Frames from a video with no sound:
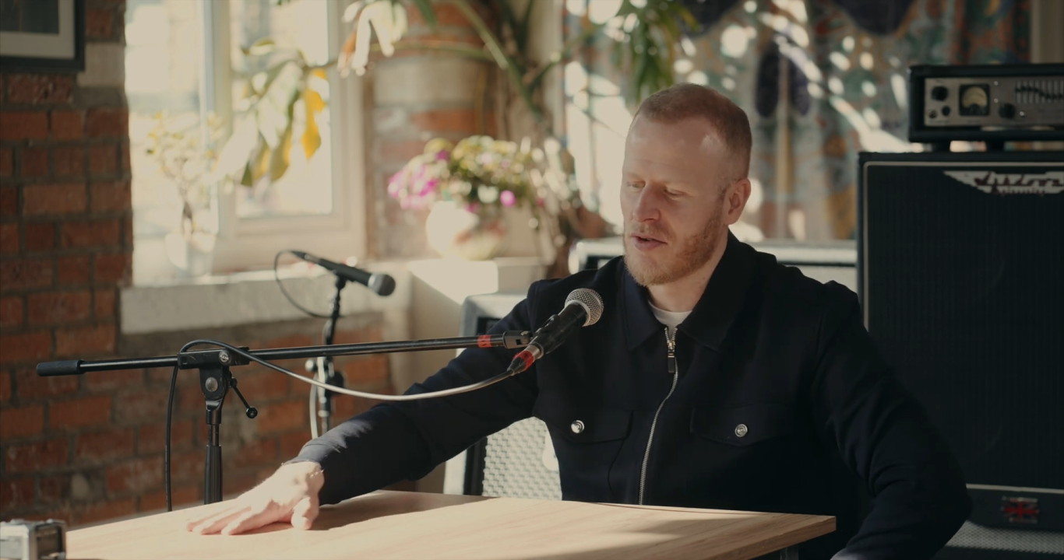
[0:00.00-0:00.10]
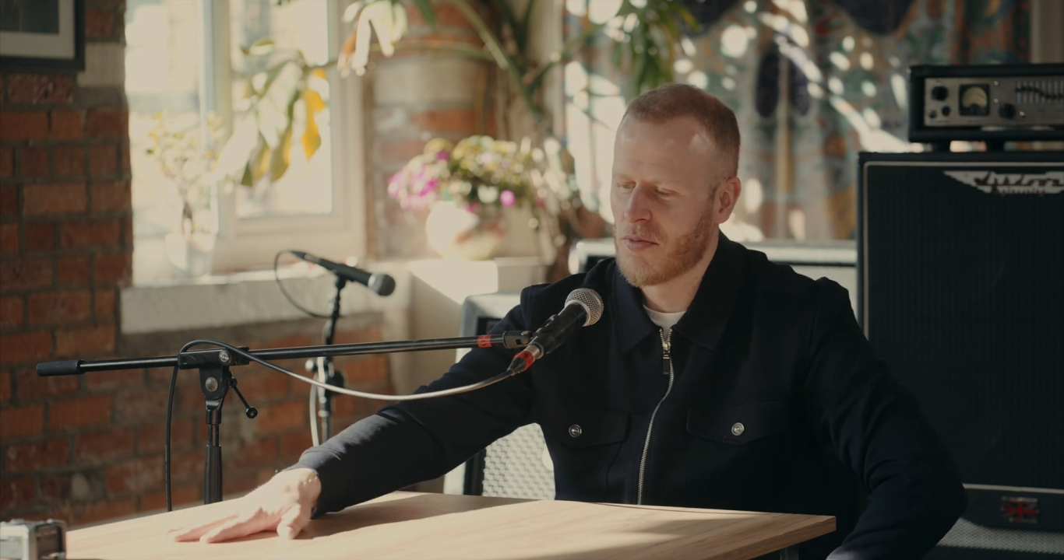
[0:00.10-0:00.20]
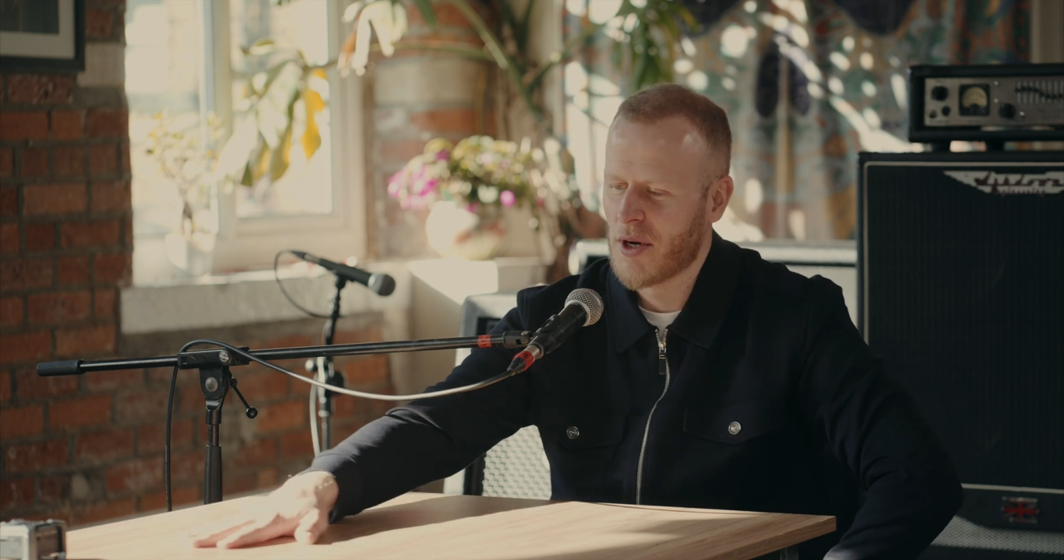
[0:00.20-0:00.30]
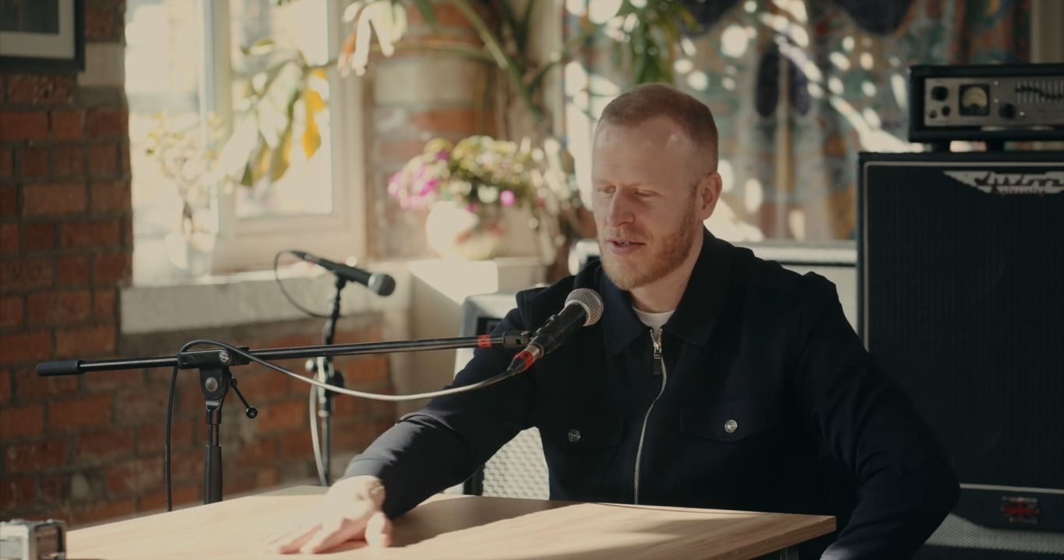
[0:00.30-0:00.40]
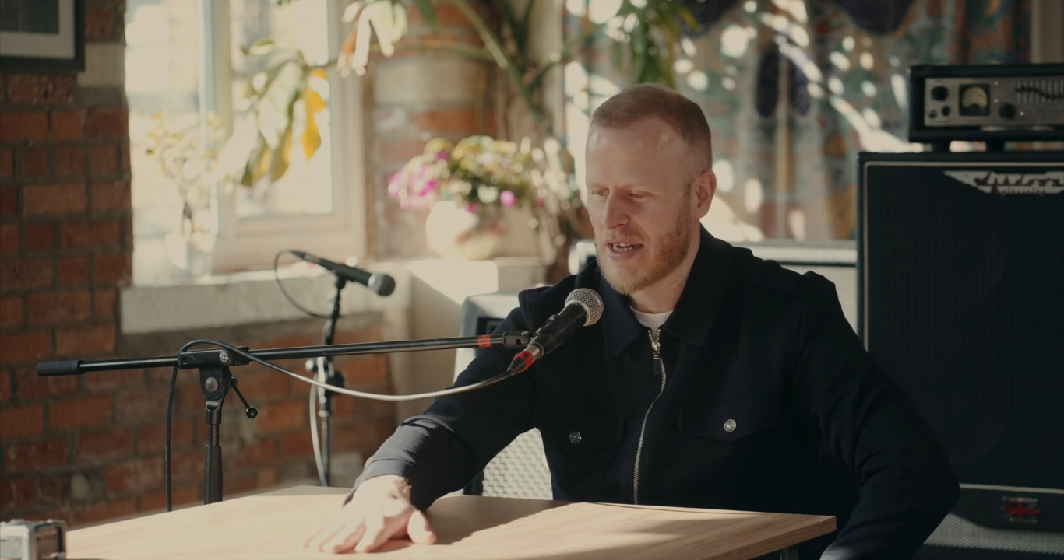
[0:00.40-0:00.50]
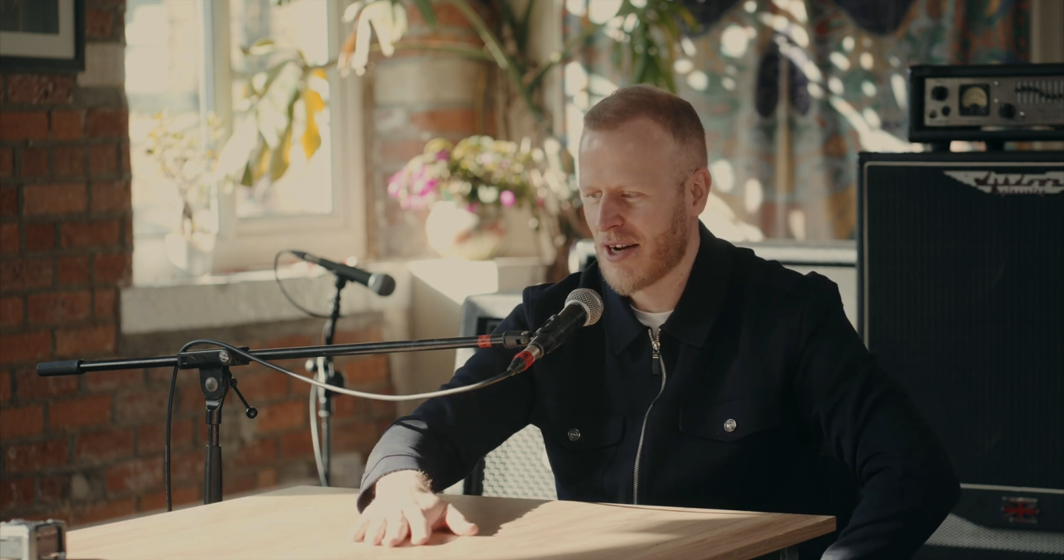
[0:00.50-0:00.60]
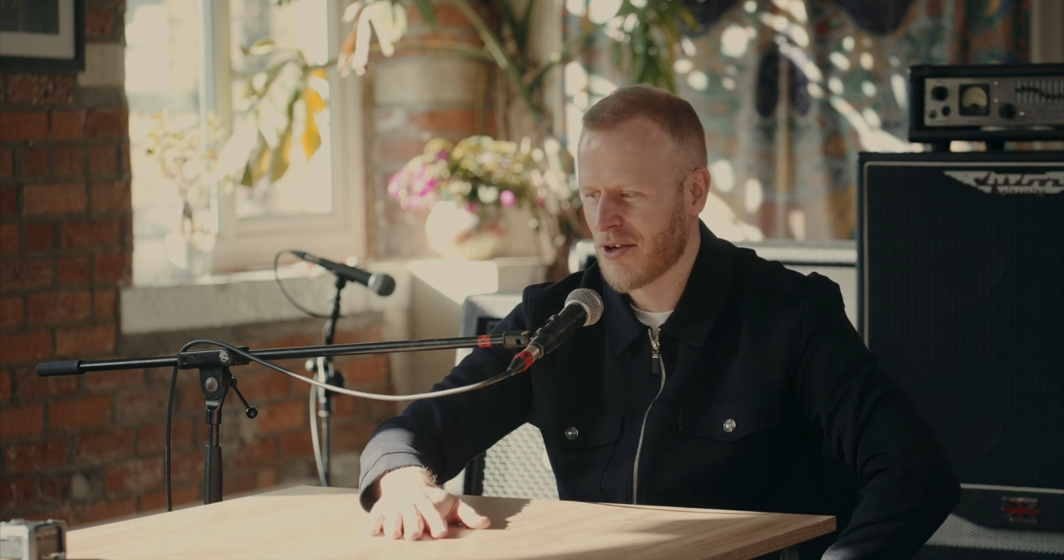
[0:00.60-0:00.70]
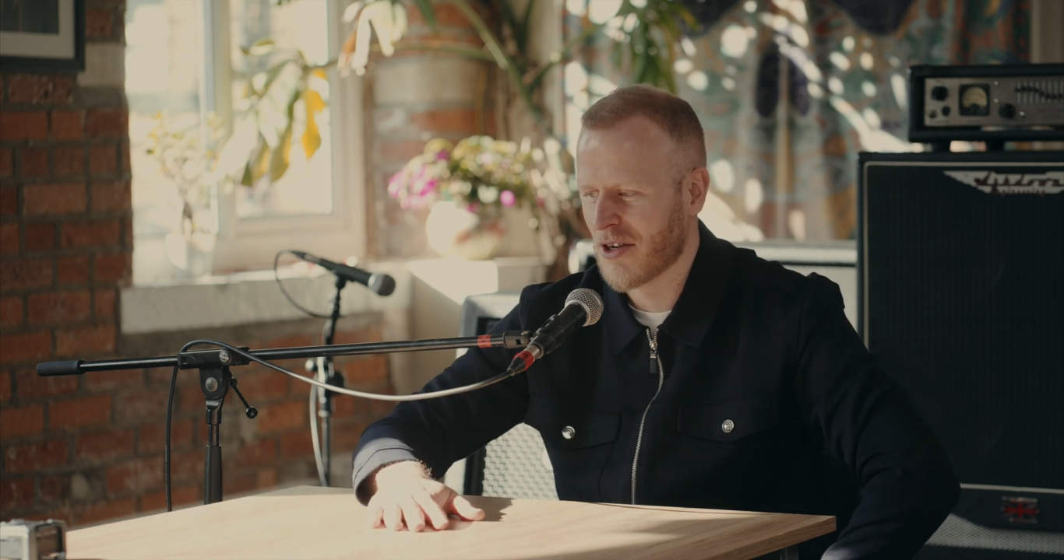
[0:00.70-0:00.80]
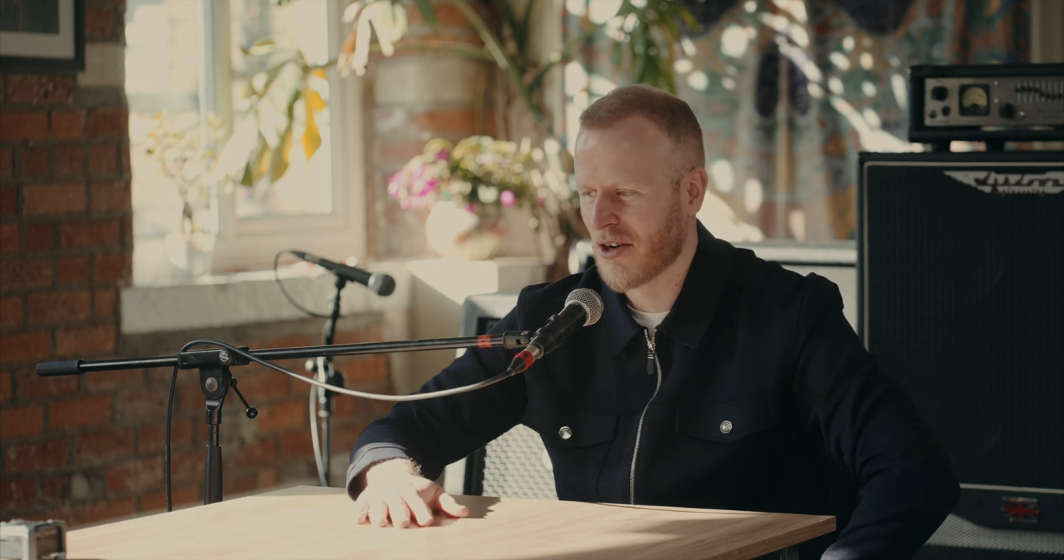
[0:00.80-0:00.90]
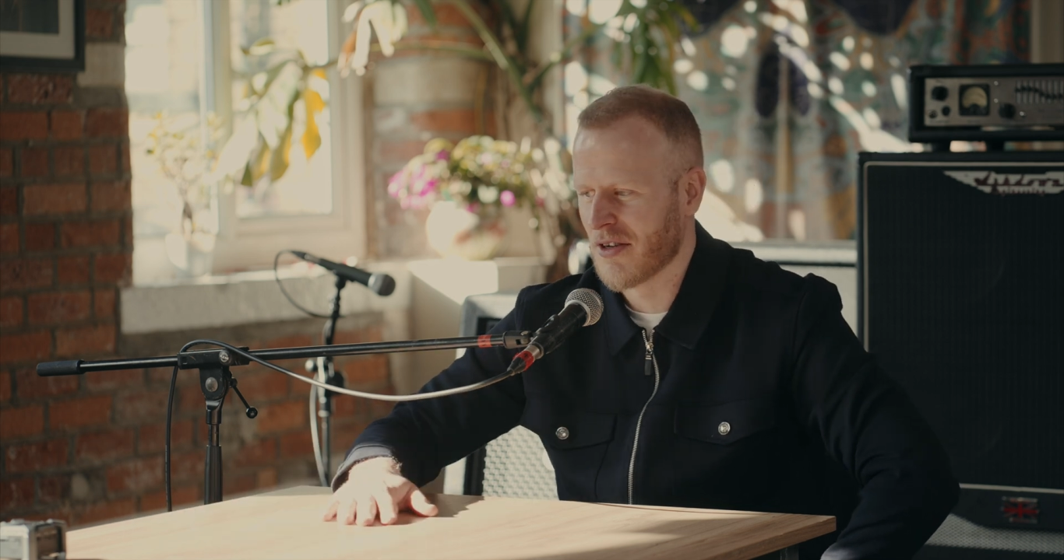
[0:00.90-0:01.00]
almost how
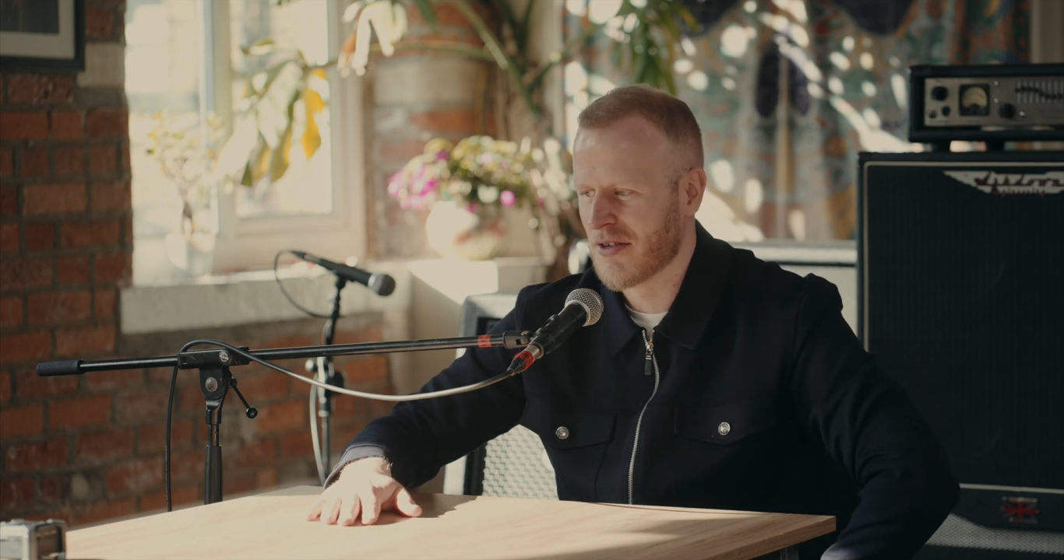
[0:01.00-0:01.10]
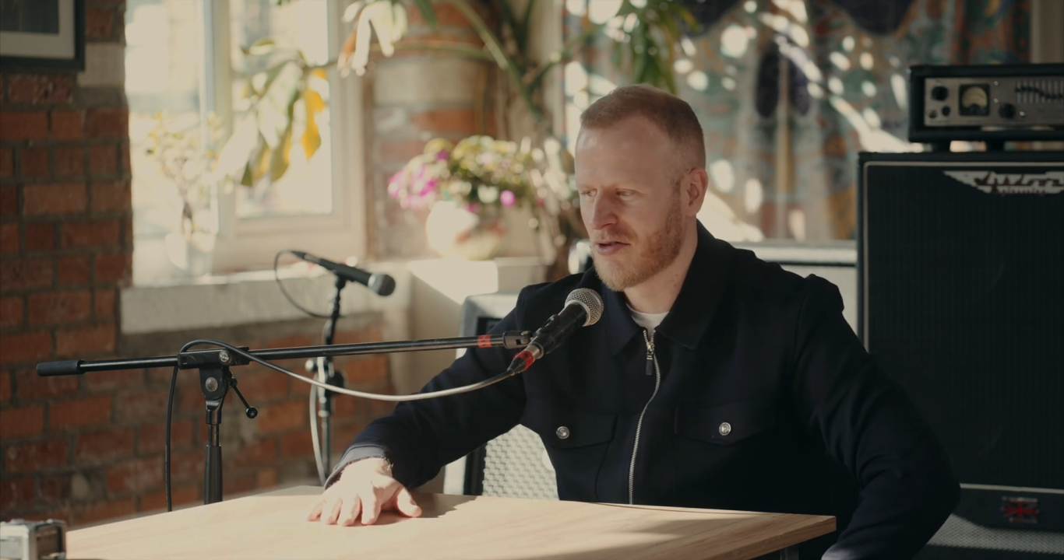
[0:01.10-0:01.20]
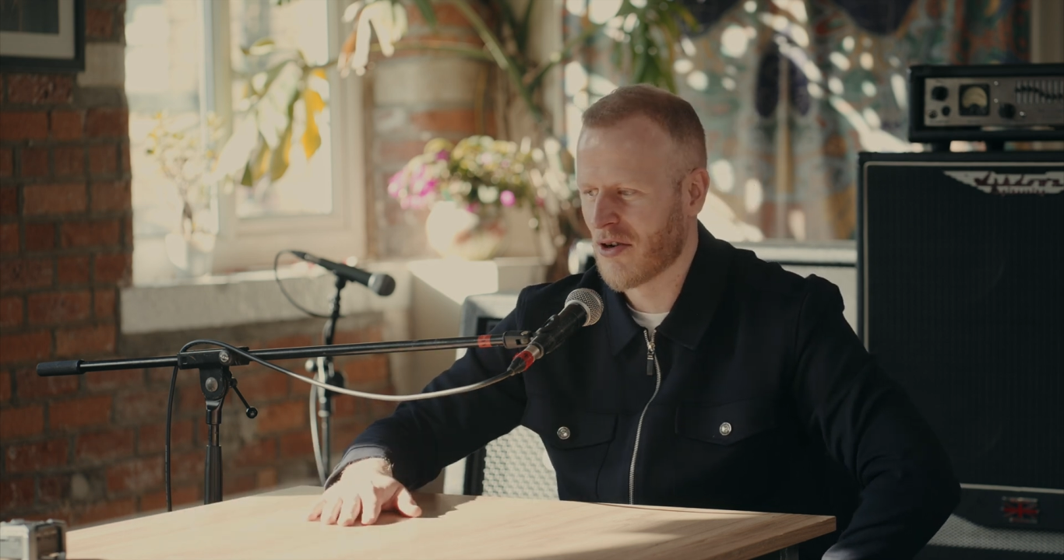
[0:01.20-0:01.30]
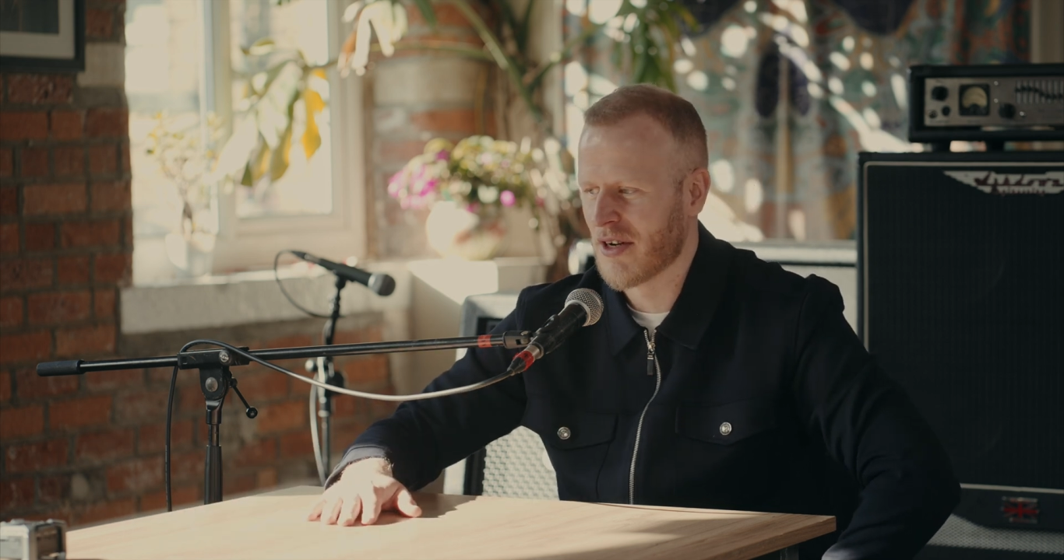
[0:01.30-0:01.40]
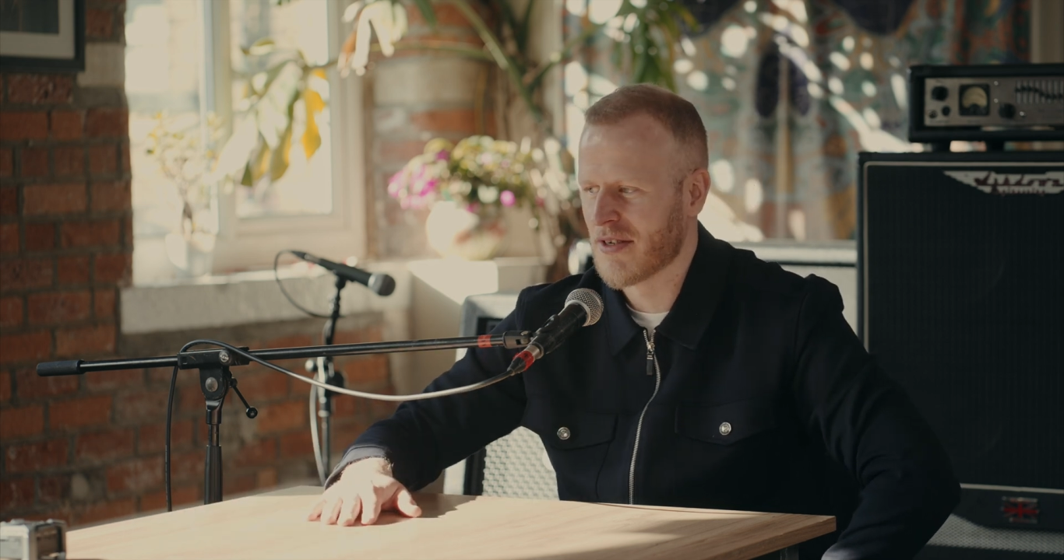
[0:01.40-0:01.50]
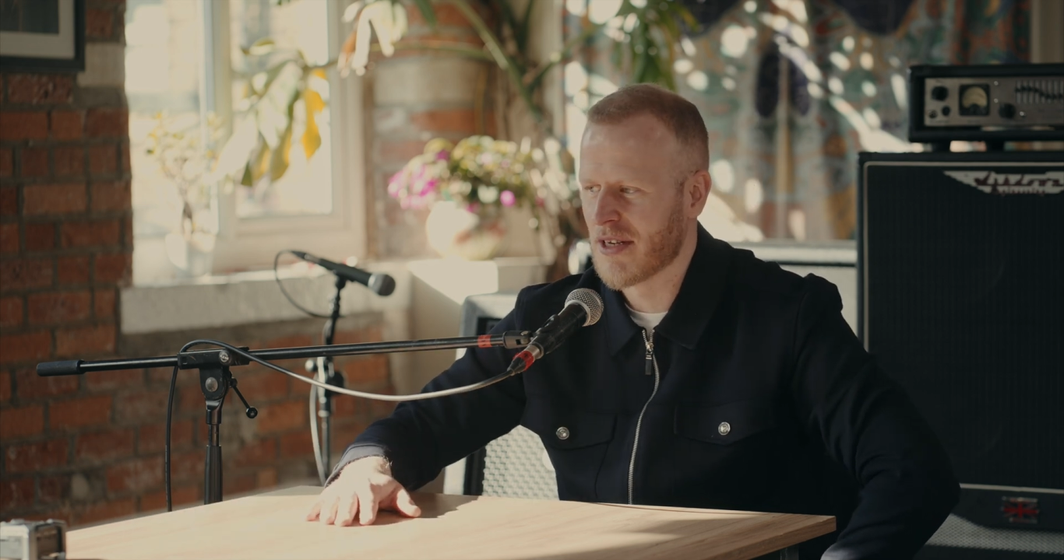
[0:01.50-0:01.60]
you kind of try and